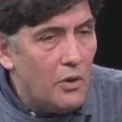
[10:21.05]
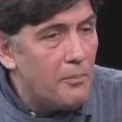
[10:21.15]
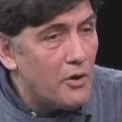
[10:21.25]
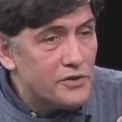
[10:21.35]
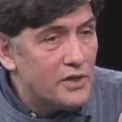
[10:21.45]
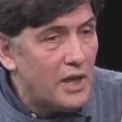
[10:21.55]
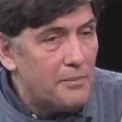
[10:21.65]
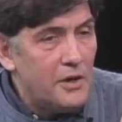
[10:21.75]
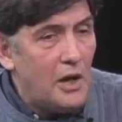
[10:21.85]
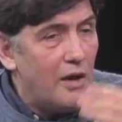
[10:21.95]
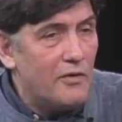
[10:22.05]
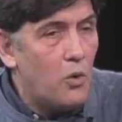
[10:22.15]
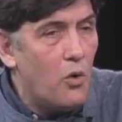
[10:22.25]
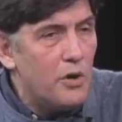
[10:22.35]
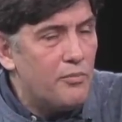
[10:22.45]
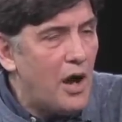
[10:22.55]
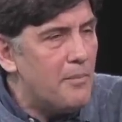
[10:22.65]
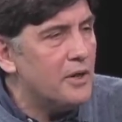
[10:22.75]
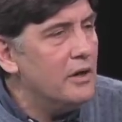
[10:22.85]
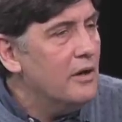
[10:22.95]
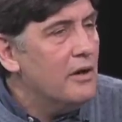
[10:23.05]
a person like me, I have a corner property,